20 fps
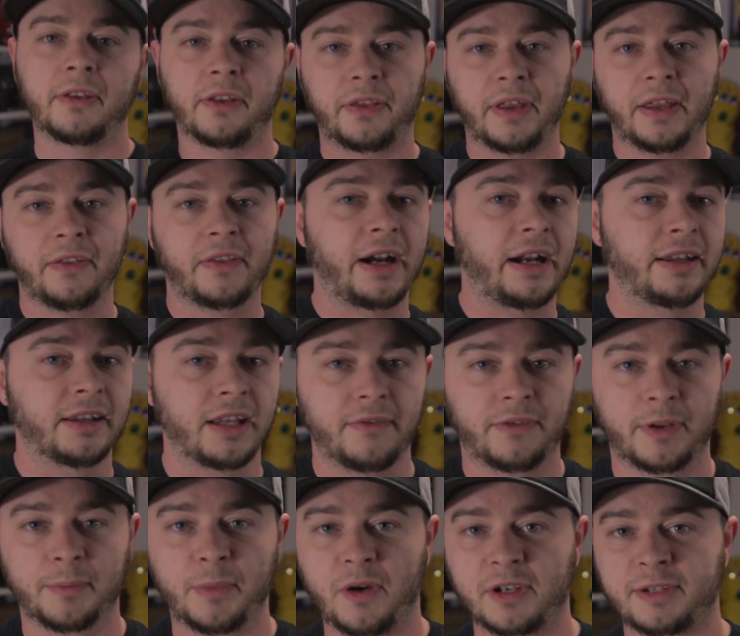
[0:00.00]
The thing that I
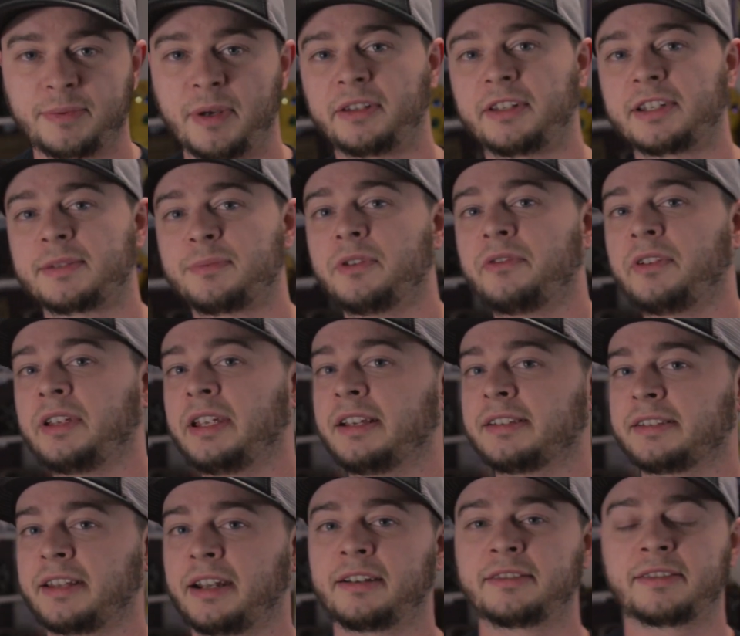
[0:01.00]
love the most about this movie
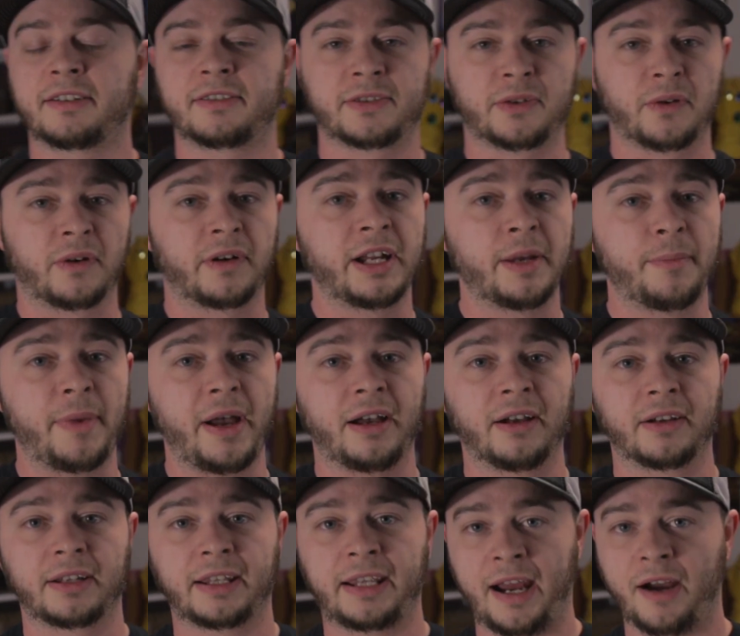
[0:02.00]
is that it is a story
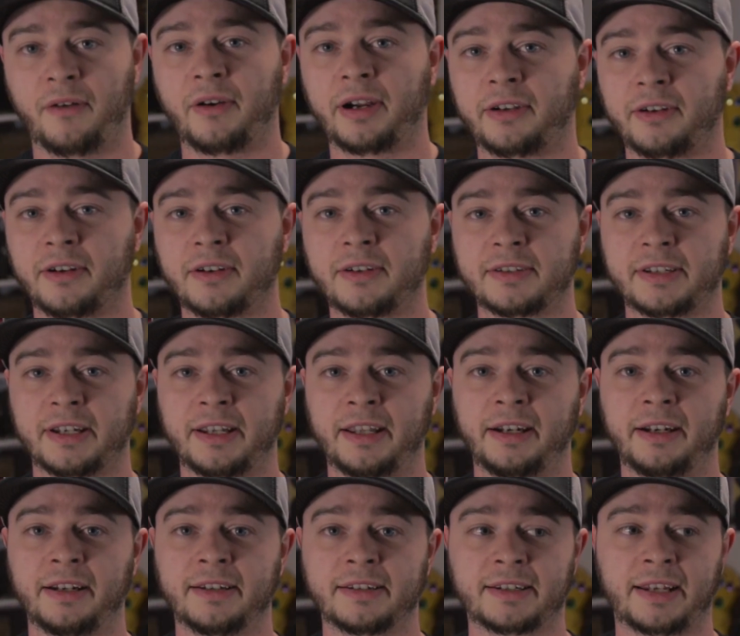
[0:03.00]
about characters.
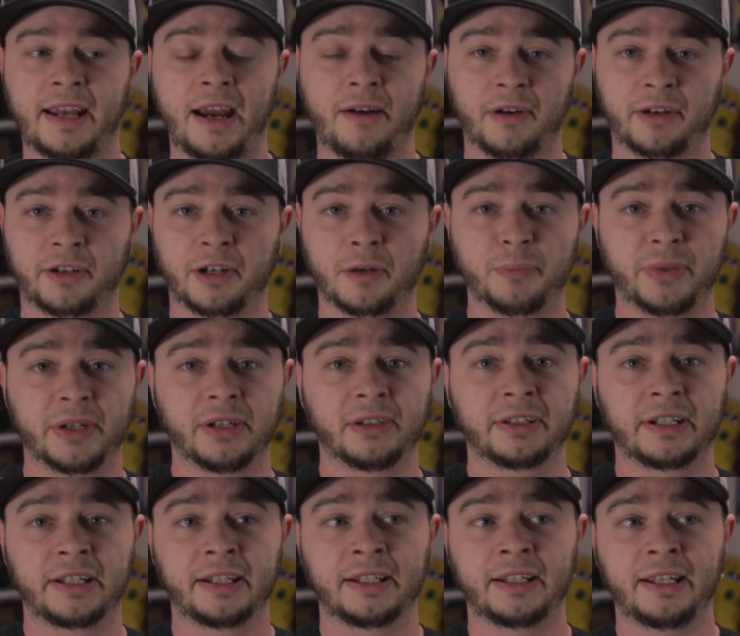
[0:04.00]
It is character
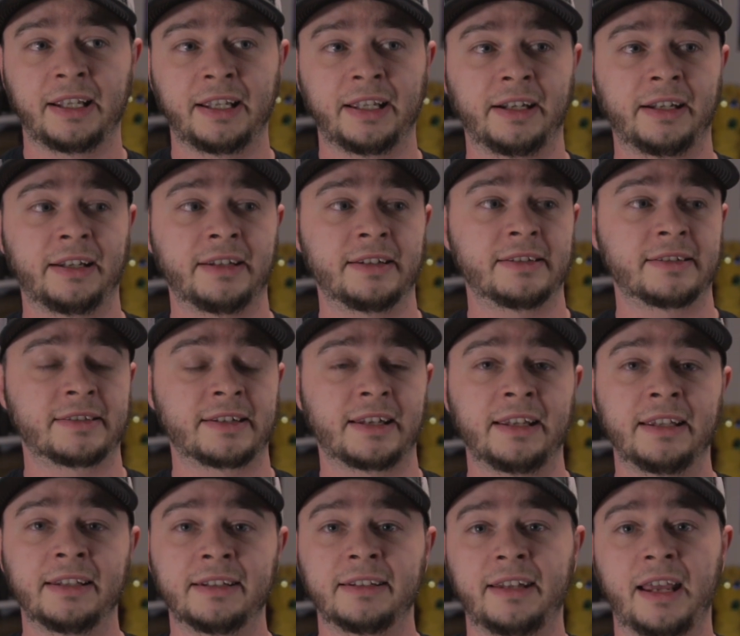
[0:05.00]
building. It is
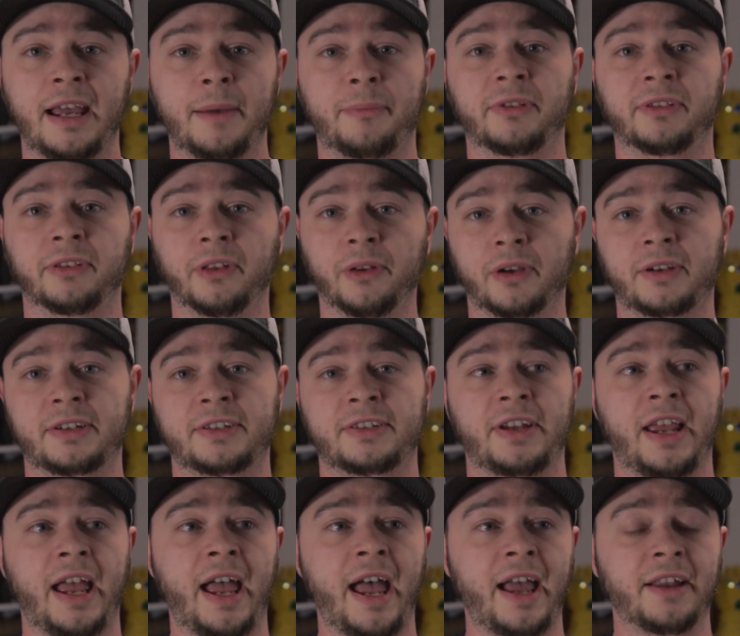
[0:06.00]
in-depth looks
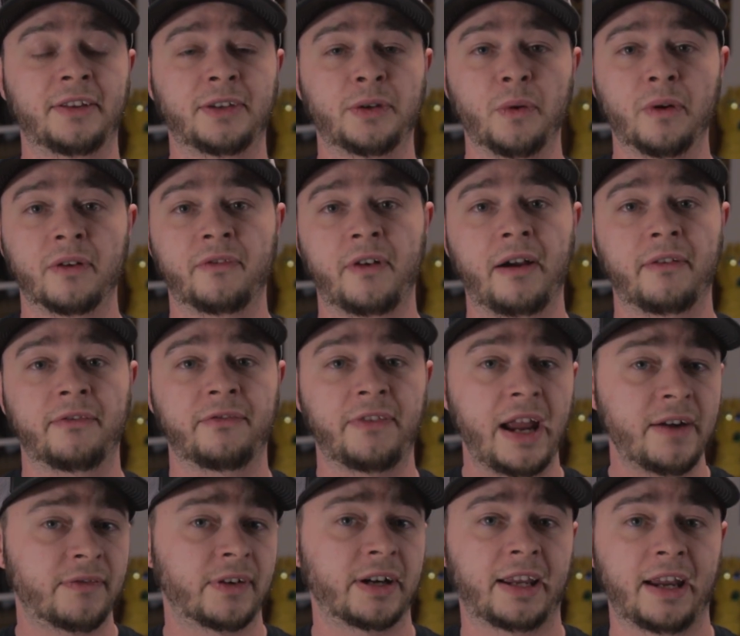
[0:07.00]
at two of our
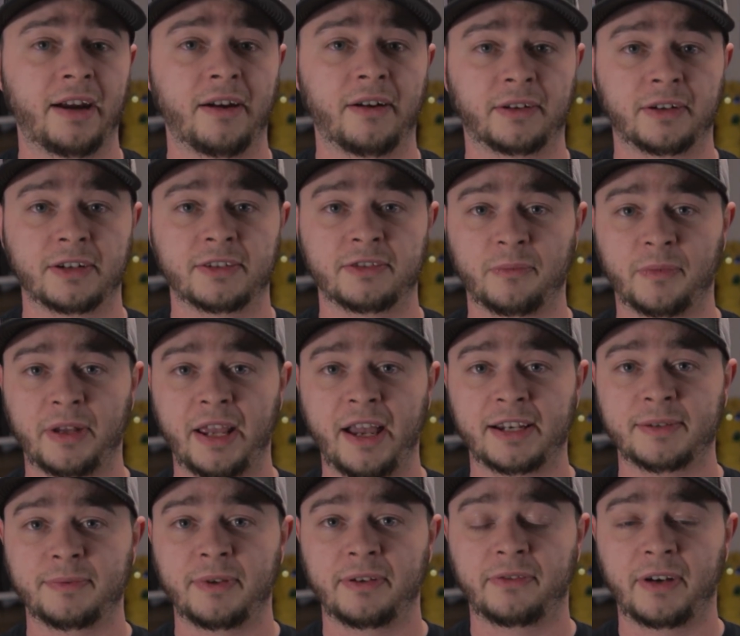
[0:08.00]
favorite characters from the
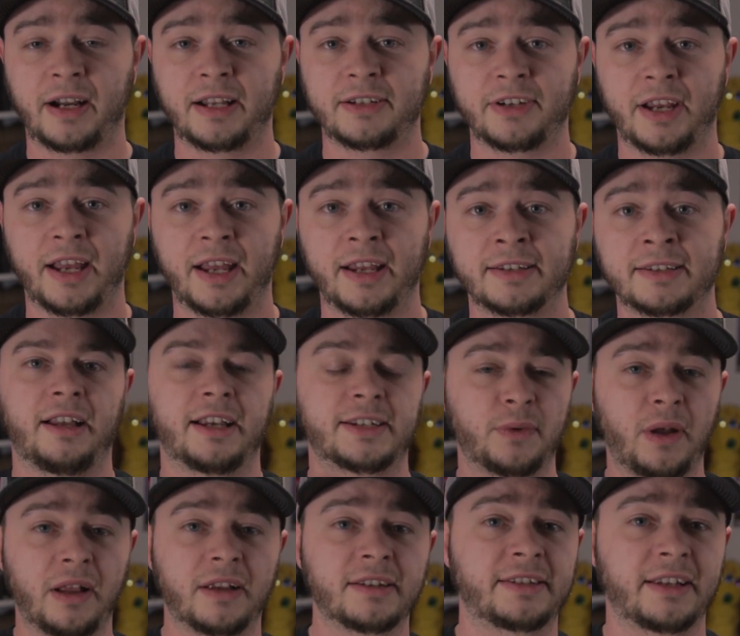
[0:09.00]
X-Men franchise, as
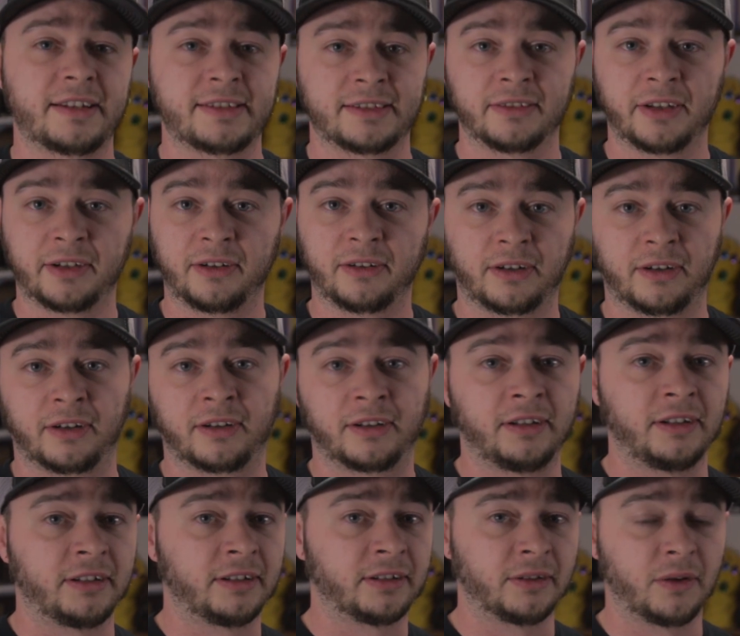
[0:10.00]
well as this little
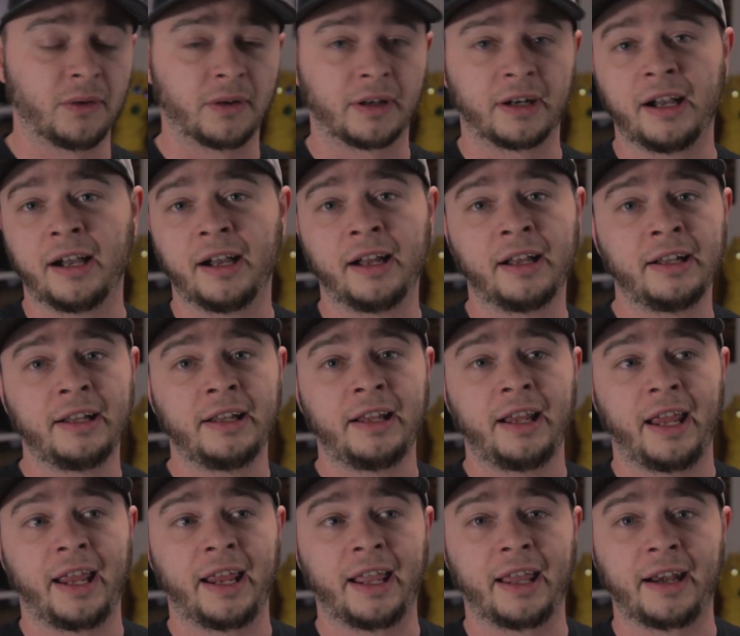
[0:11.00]
girl, Laura,
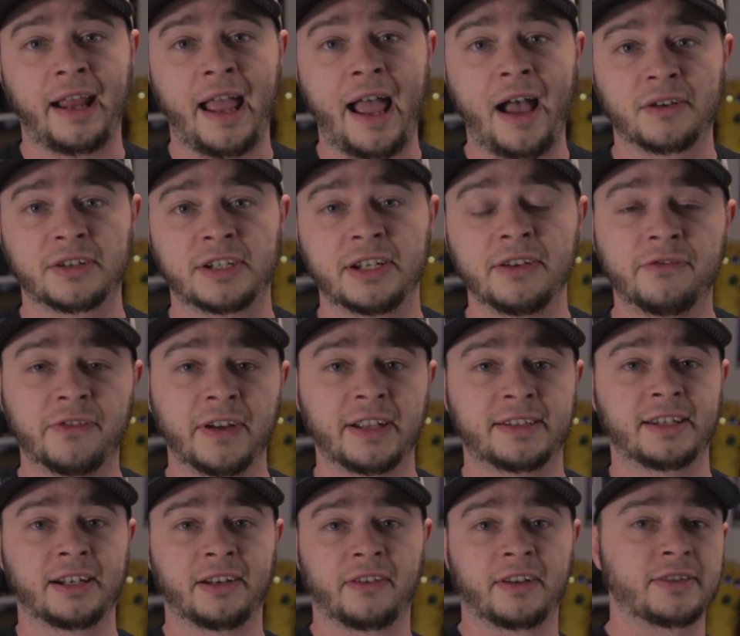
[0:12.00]
and how she
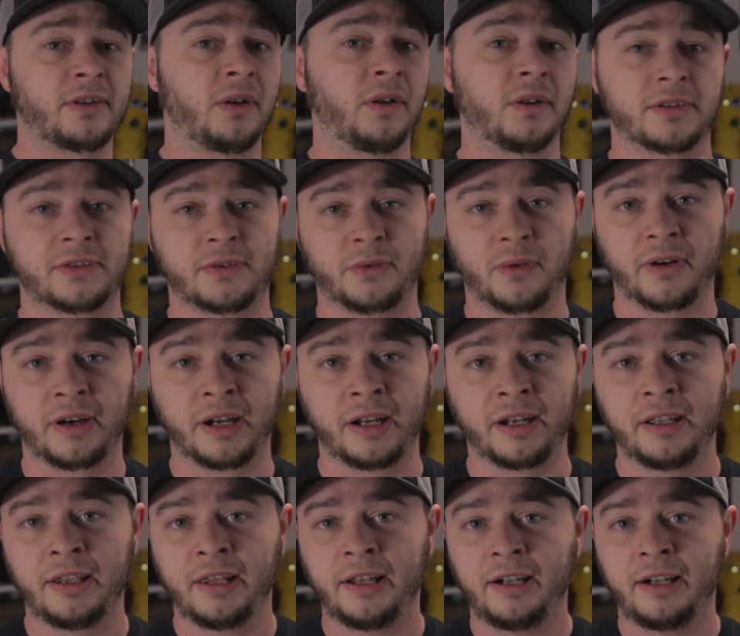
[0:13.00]
fits into this whole story.